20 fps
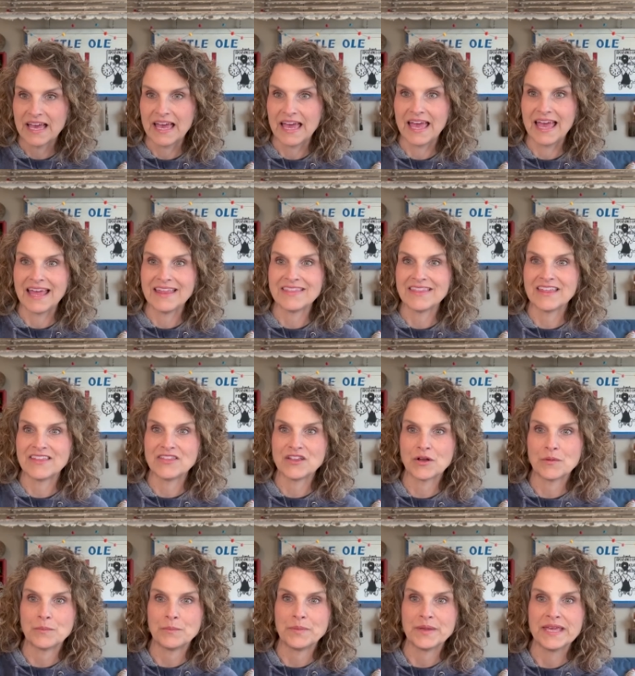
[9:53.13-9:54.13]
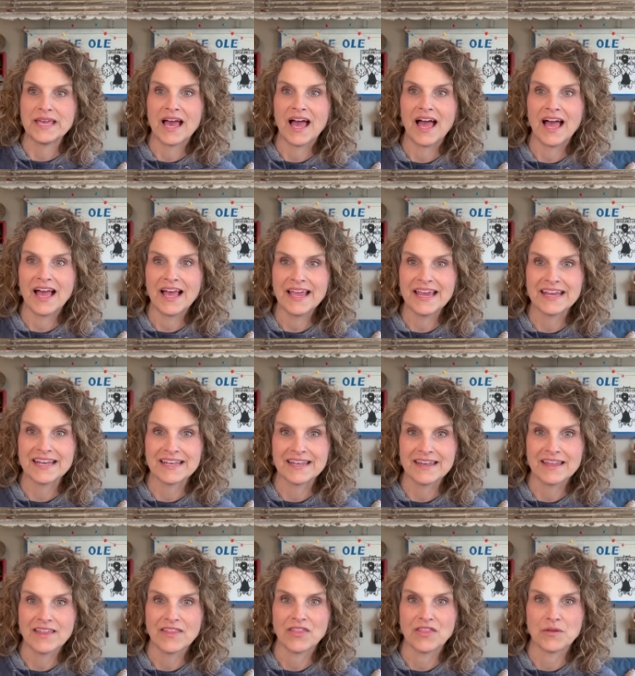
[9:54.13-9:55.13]
and then they're
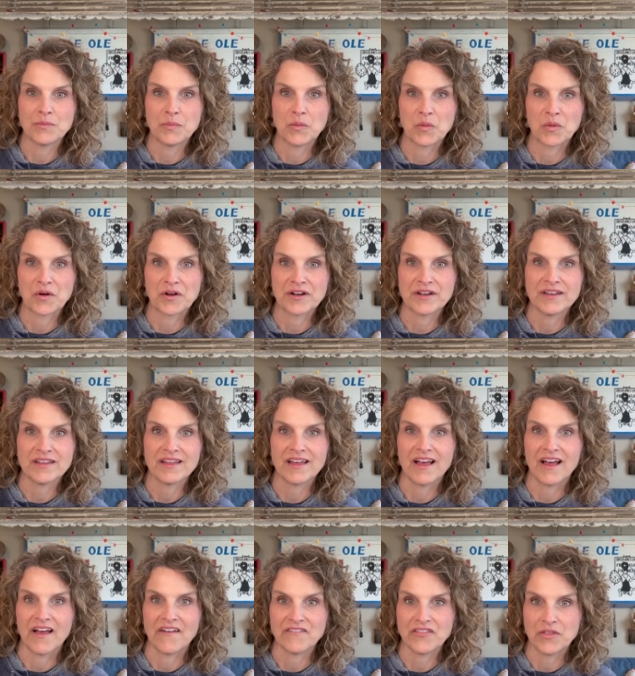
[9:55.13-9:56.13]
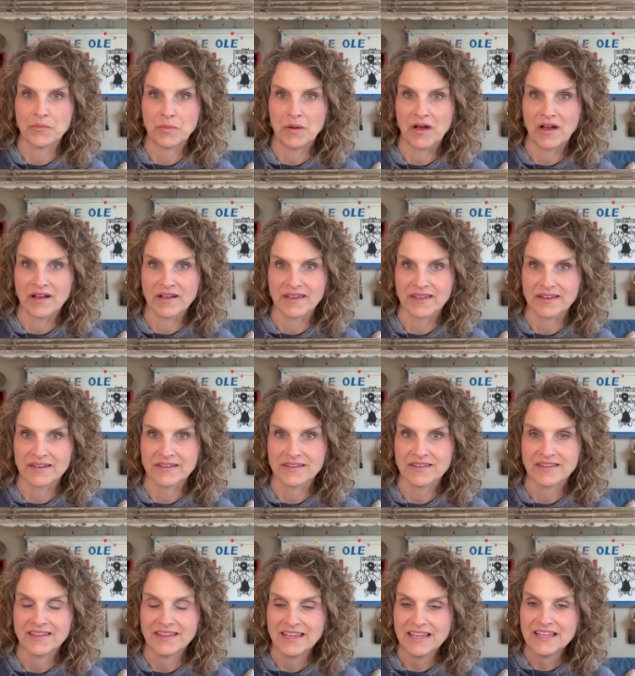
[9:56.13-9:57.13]
behind the board of the pocket.
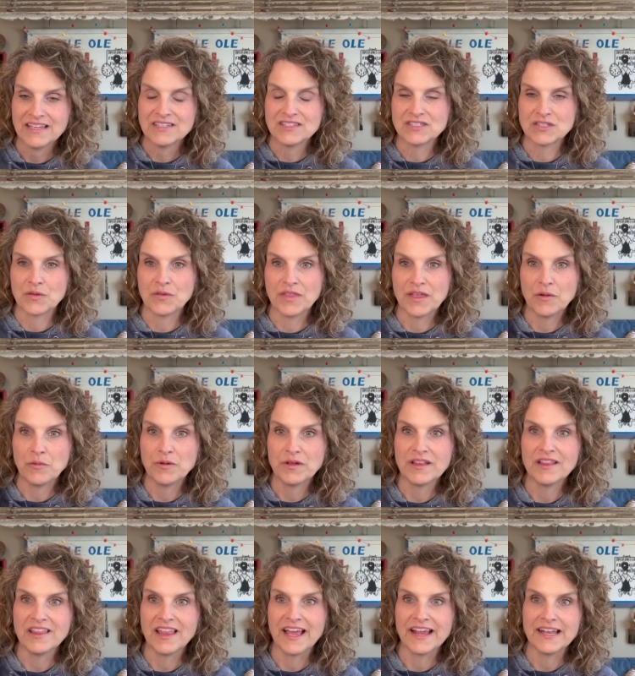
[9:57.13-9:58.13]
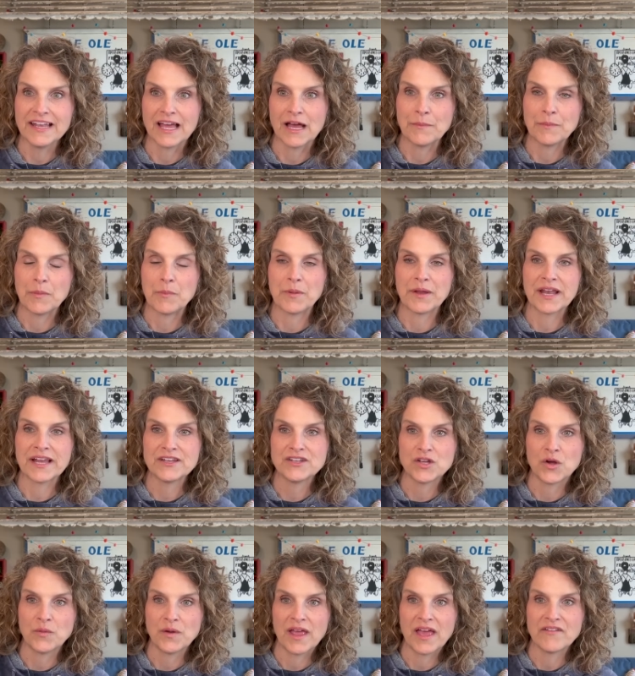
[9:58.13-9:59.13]
So they will line up, but I
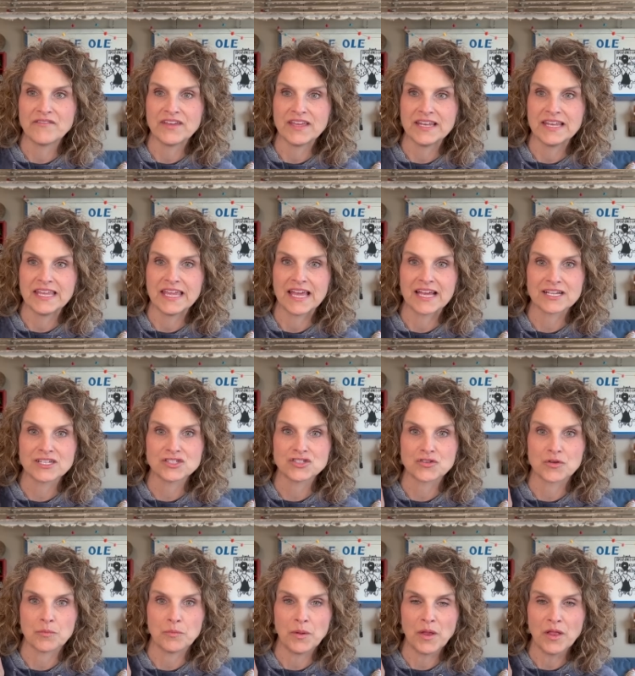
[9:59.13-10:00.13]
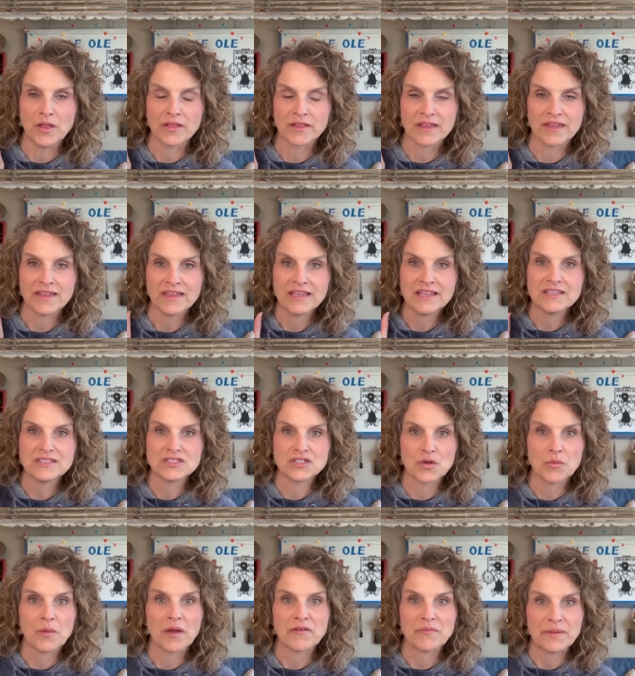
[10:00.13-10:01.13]
don't have any extra bulk.
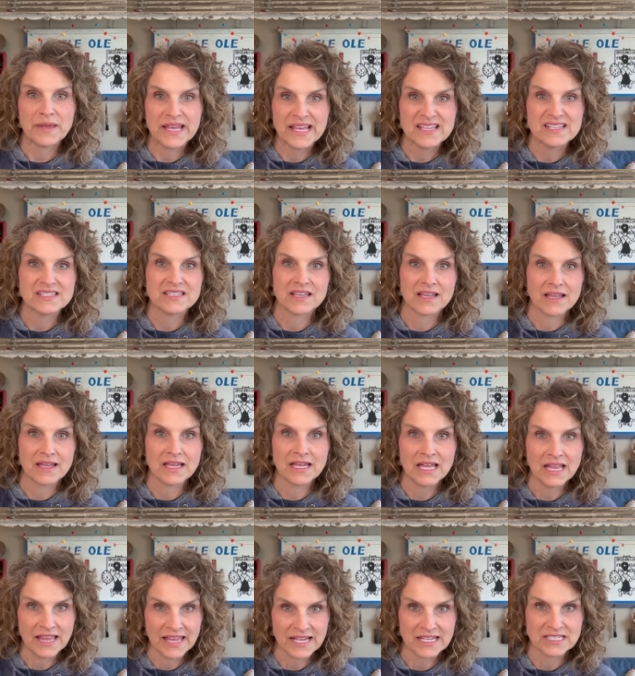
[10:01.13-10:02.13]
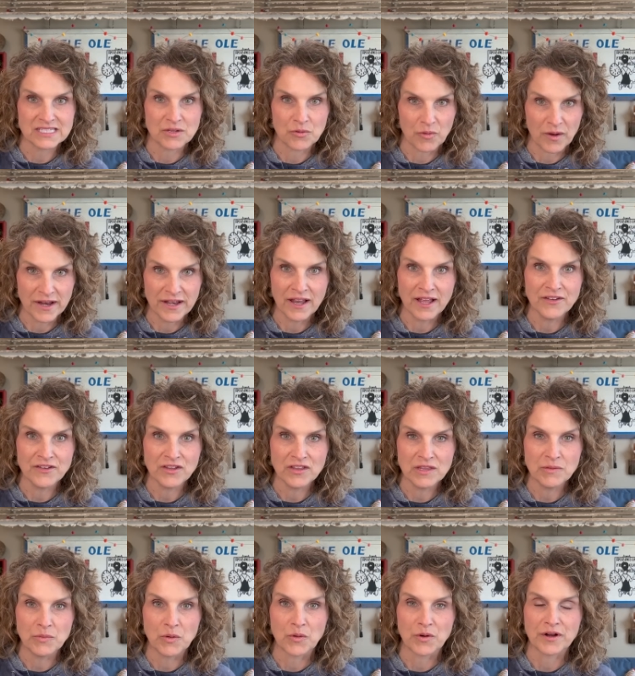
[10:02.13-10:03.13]
So my piece clicks right onto
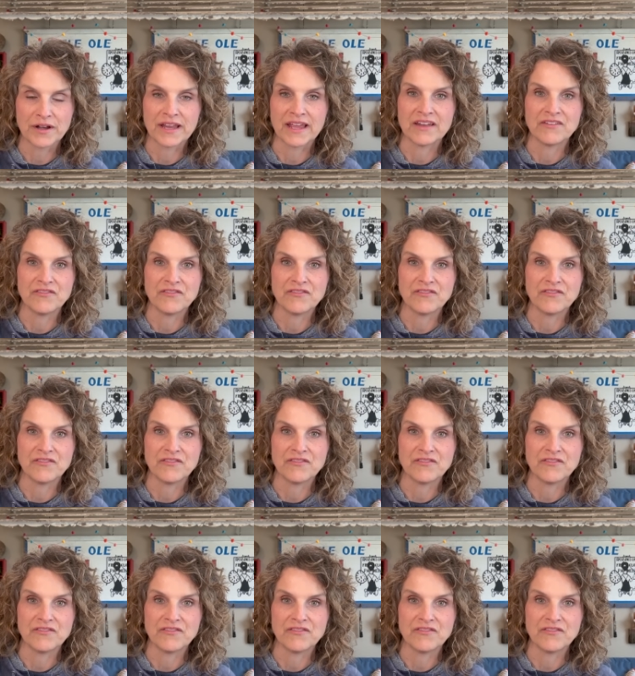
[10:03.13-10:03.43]
the board and